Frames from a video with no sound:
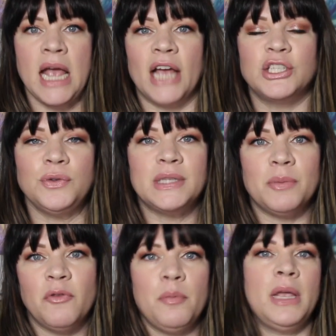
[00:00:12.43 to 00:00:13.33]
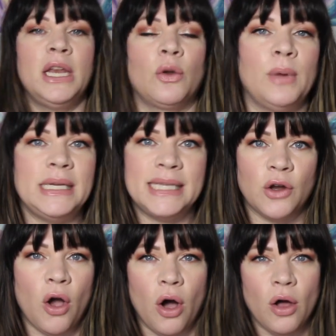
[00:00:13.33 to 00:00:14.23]
I showed some of them in a
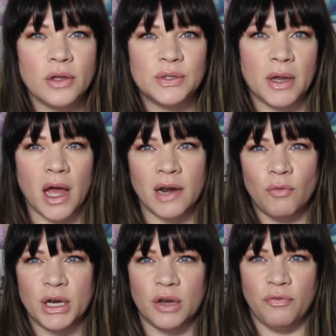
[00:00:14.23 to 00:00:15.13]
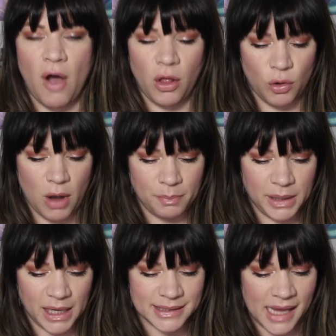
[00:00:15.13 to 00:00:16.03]
recent haul, so I kind of wanted to follow up
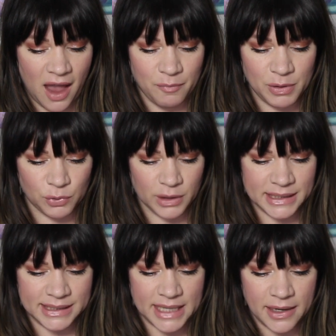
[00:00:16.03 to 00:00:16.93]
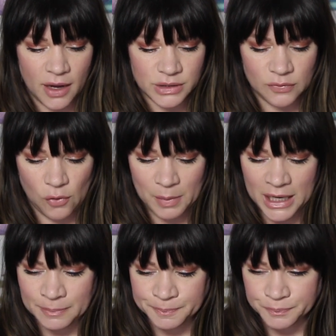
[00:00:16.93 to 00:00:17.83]
because they have been really standouts for
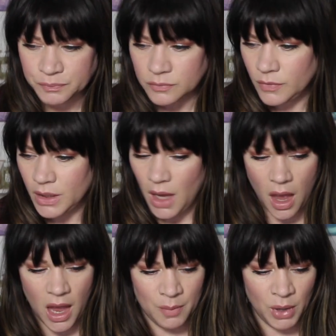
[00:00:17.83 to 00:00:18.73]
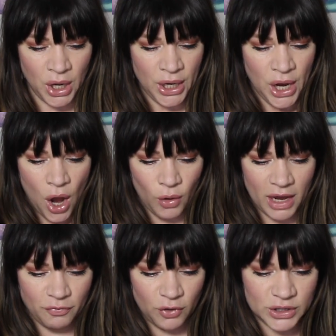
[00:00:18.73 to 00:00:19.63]
me.
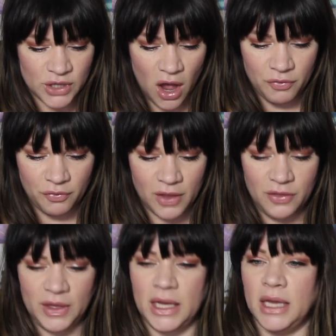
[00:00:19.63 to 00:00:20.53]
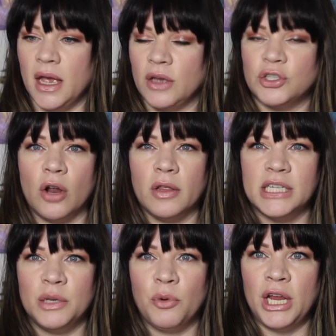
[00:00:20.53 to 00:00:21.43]
Okay, first off, the
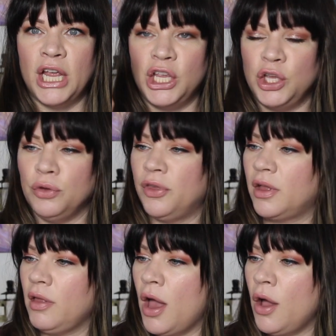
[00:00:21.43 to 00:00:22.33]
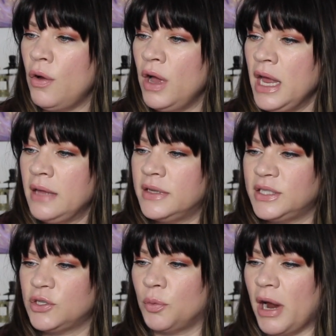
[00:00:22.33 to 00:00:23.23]
Charlotte Tilbury Youth Glow.
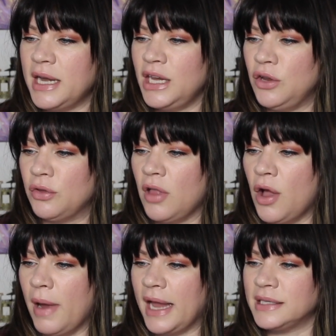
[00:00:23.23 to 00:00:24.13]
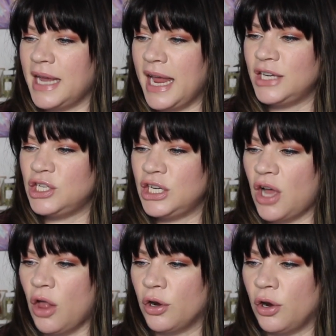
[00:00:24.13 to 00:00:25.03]
This is her Brightening Youth Glow Anti-Aging
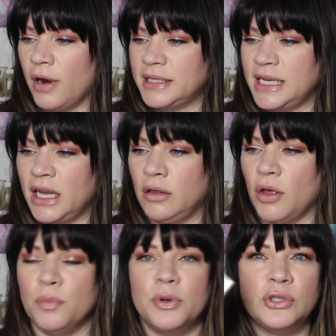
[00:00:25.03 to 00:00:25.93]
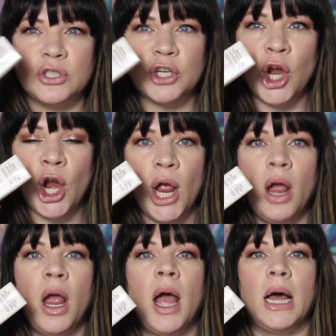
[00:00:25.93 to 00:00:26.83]
Color Correcting Glow Booster.
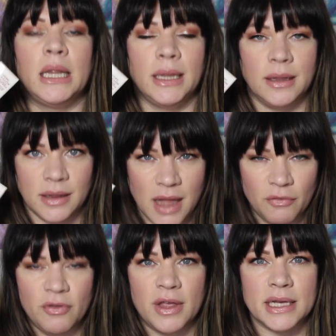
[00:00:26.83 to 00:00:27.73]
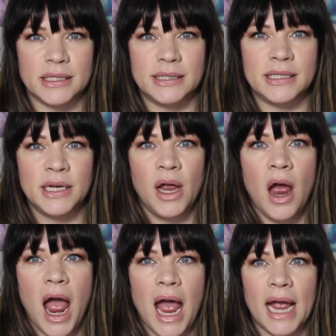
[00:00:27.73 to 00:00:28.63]
Love this.
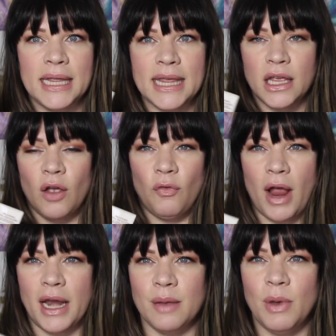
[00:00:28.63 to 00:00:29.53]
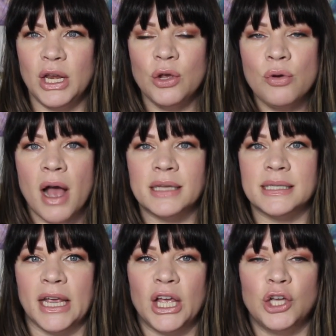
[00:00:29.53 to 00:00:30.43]
I think for anybody who
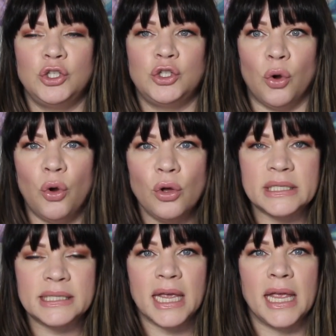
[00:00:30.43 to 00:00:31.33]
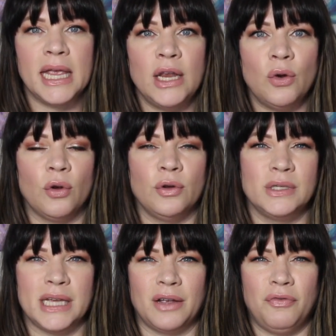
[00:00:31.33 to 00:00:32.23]
has like dull skin or
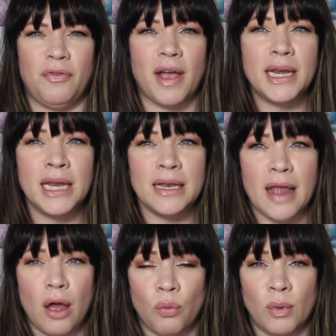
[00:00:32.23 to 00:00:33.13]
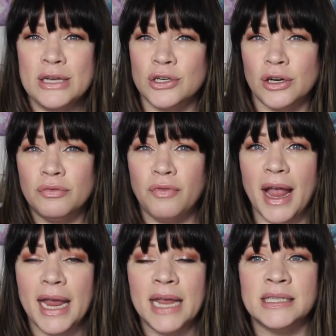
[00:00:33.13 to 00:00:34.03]
who's like fighting that winter
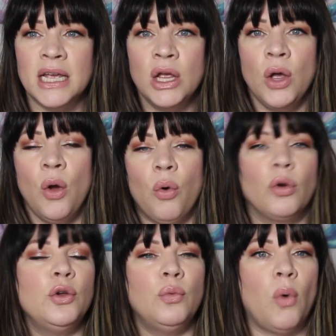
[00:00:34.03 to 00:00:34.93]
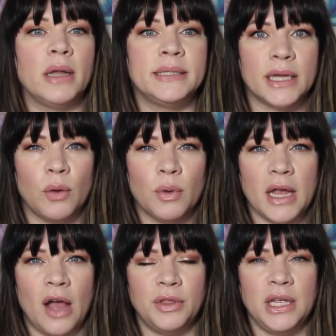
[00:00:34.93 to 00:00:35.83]
fight or who wants like a
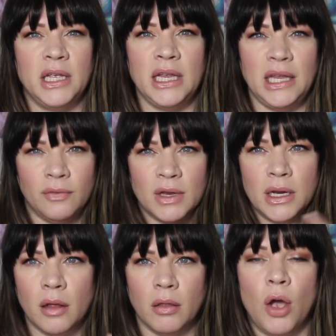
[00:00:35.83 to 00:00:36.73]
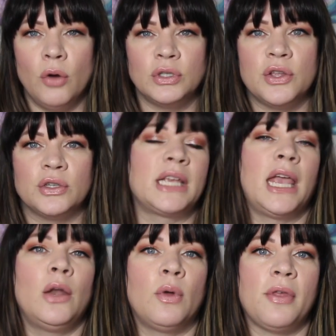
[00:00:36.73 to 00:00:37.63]
really healthy, even glow to their
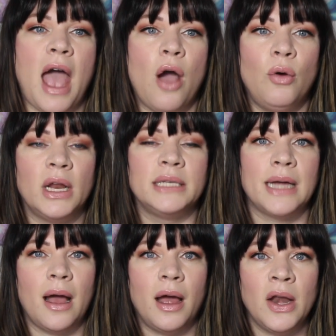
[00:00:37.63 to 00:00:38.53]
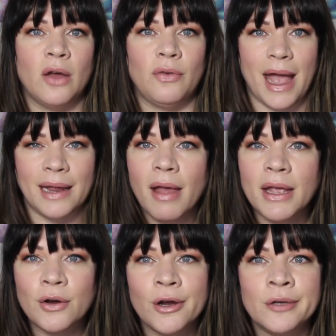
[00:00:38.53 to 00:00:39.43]
skin without a ton of
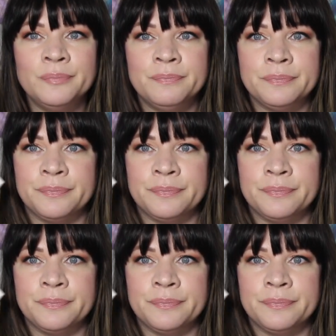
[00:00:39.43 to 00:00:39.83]
highlighter,